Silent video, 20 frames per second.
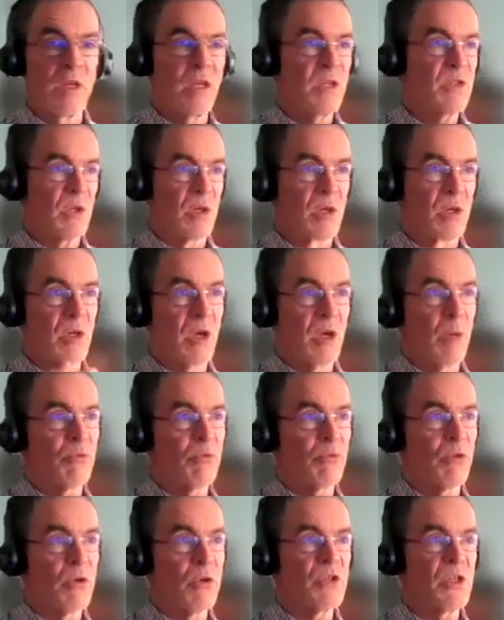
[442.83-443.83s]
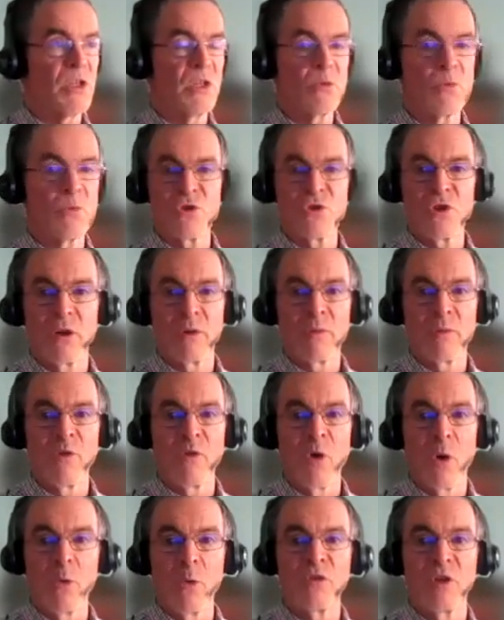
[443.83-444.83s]
These are proteins which are
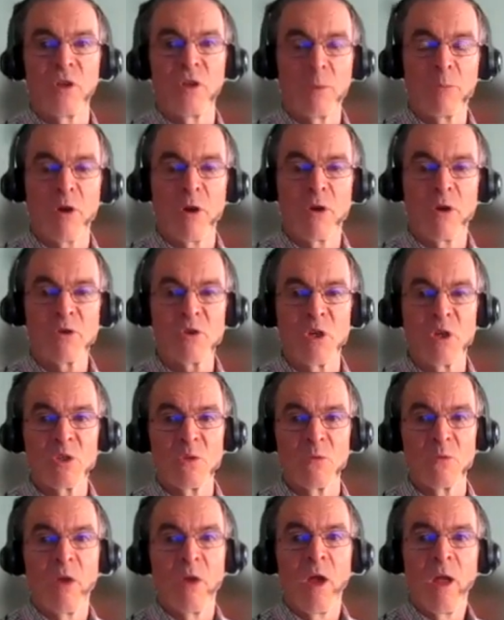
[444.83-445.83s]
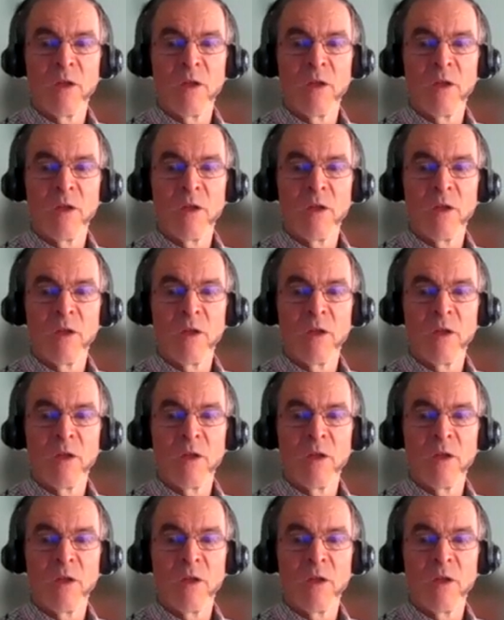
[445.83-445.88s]
involved in the process of